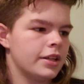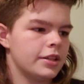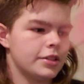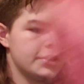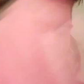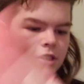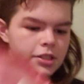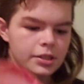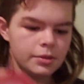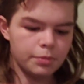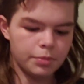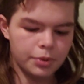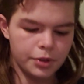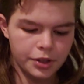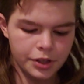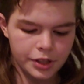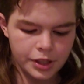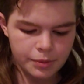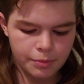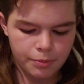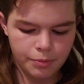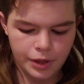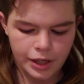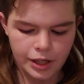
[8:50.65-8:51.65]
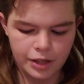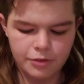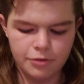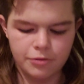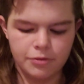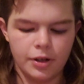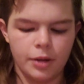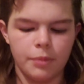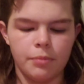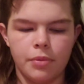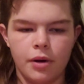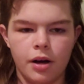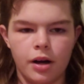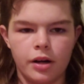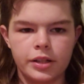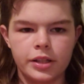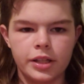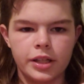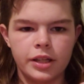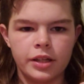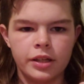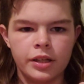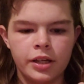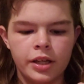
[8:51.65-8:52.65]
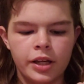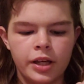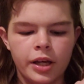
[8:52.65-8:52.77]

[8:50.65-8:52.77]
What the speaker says: this is a pretty big front pocket,